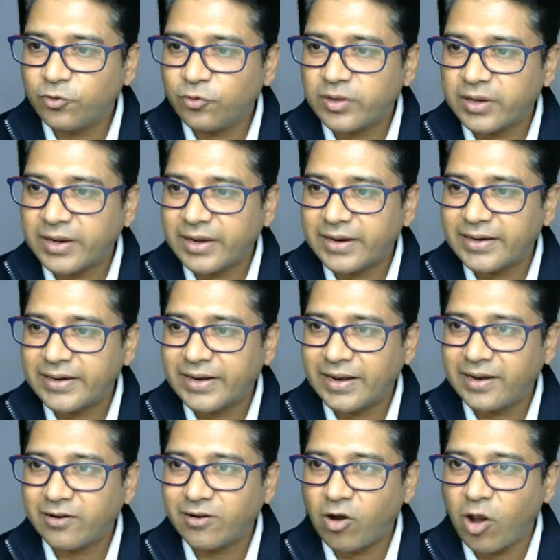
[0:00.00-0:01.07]
the
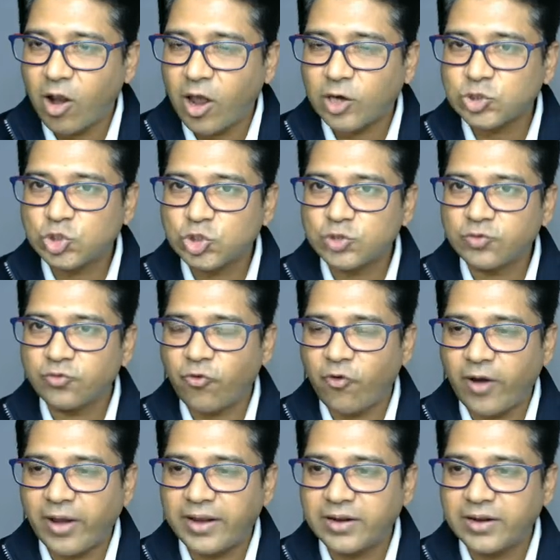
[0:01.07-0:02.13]
content, larger
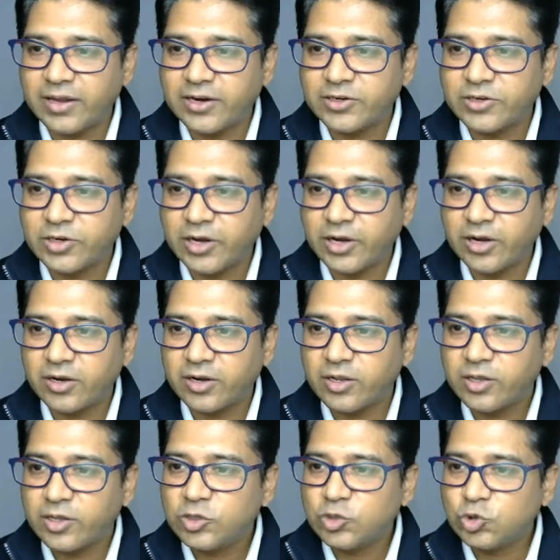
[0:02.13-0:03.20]
file content
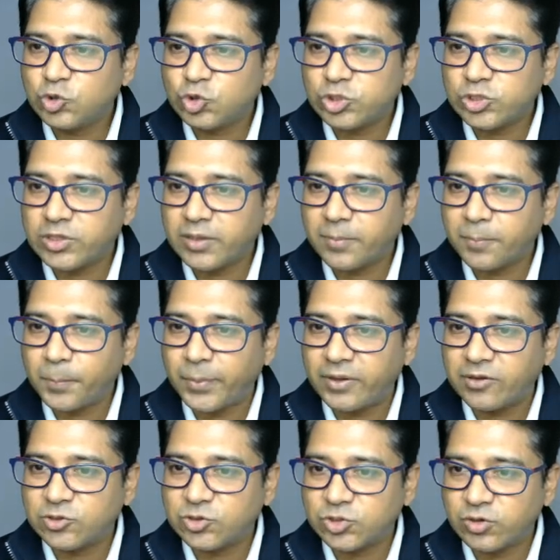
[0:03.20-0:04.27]
using the
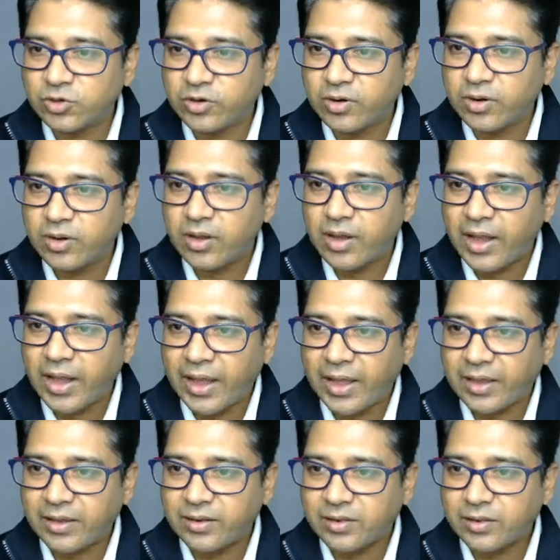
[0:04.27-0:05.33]
pager,
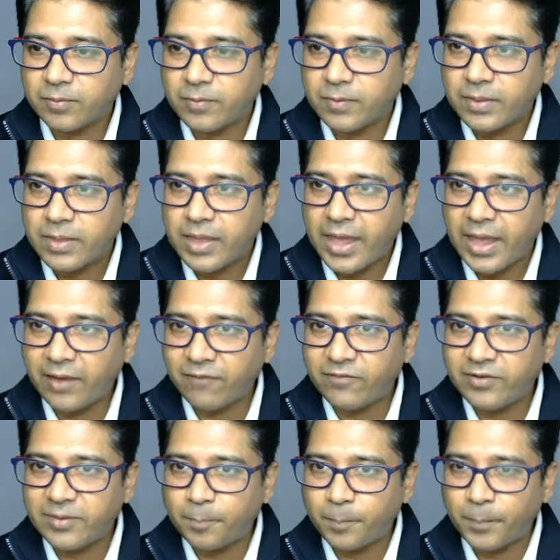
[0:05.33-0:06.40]
and
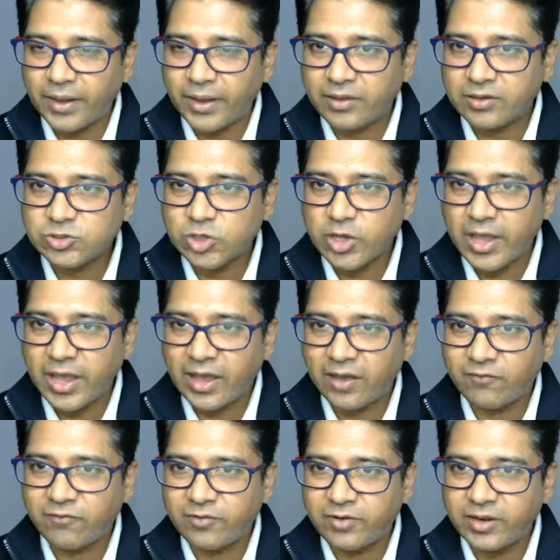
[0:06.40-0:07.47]
every page,
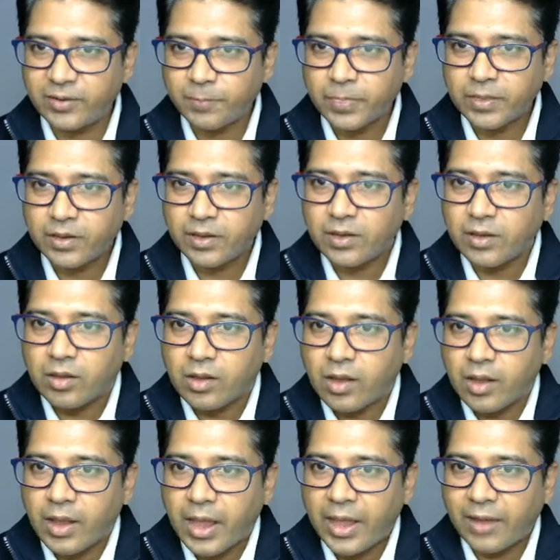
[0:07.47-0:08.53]
every
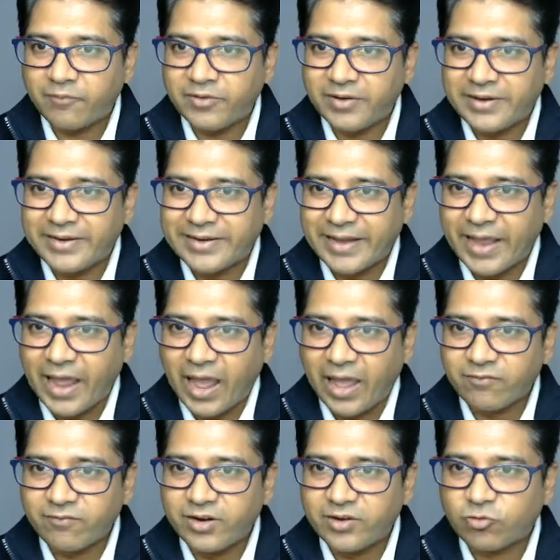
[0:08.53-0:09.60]

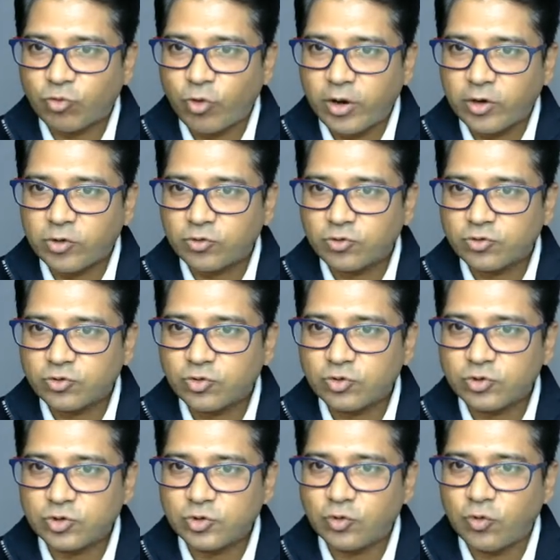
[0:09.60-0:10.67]
tab, it's going to show you